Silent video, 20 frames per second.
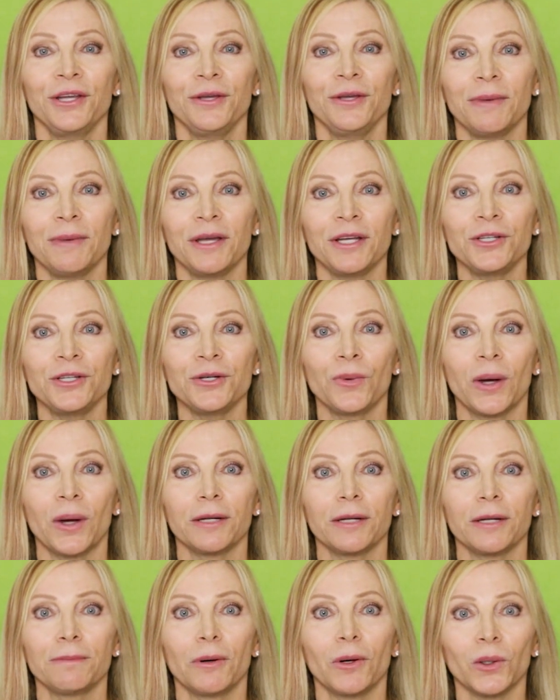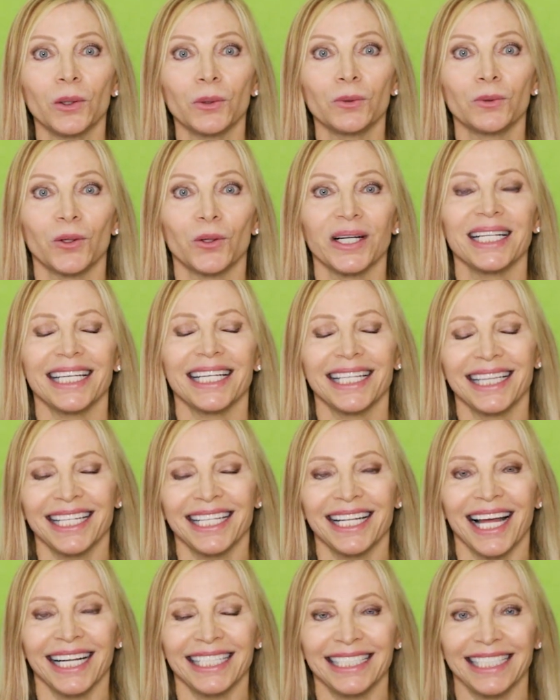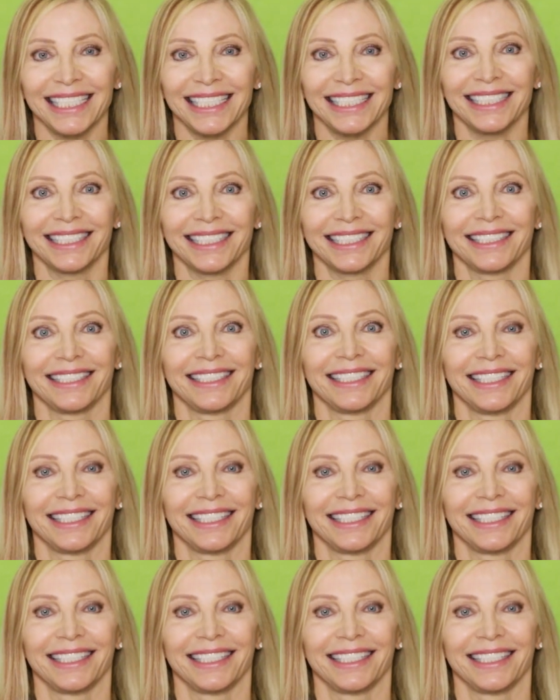you made your way to Polaroid in the 90s.